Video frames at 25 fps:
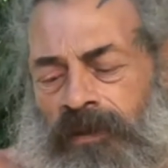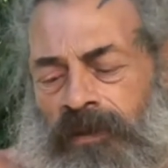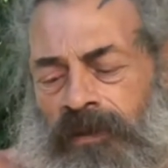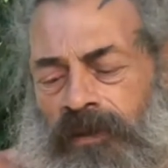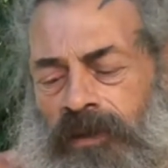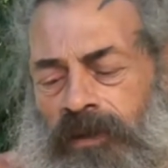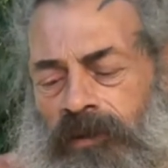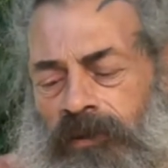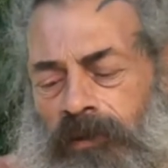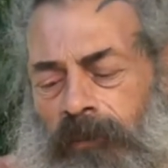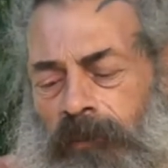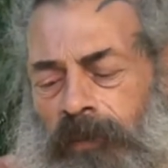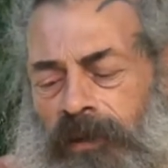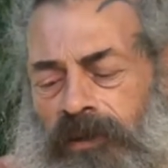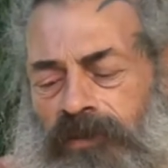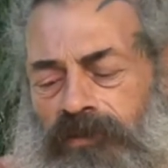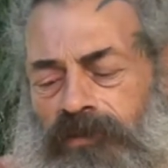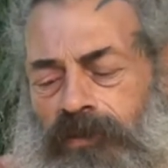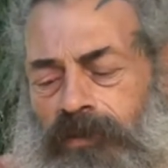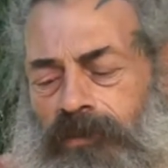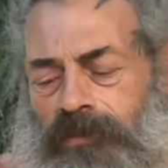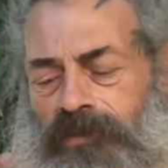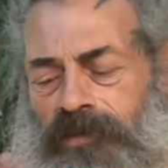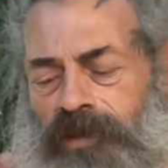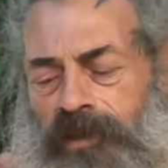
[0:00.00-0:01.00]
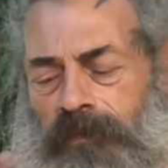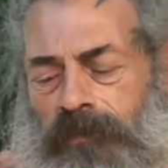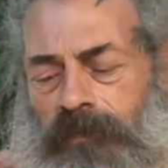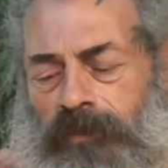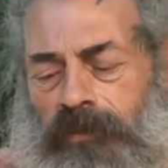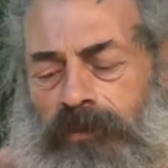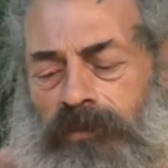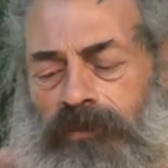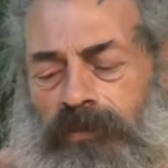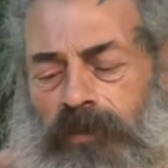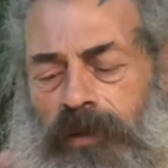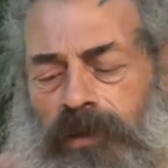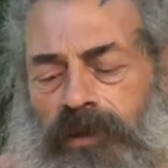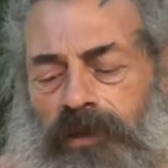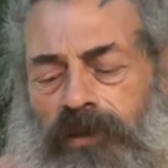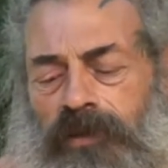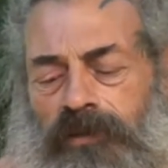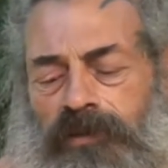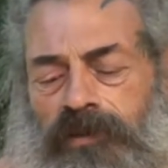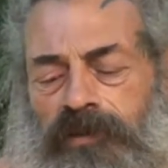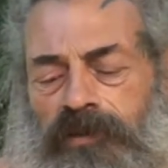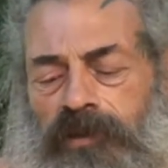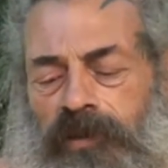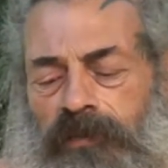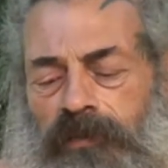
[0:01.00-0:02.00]
There are but two temples where
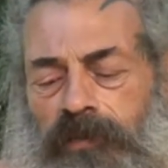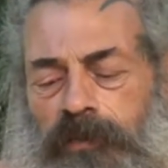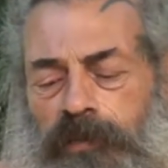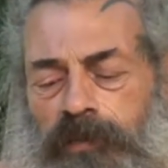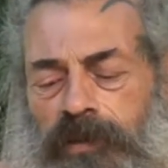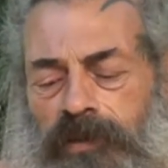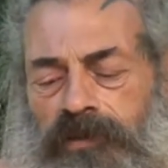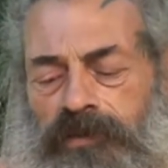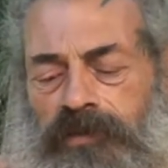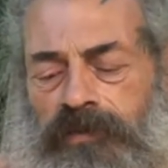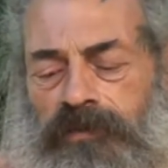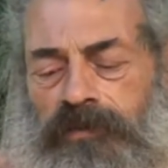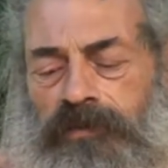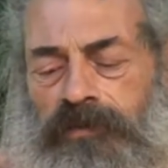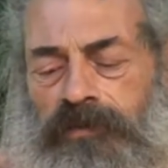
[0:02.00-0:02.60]
God is ever present.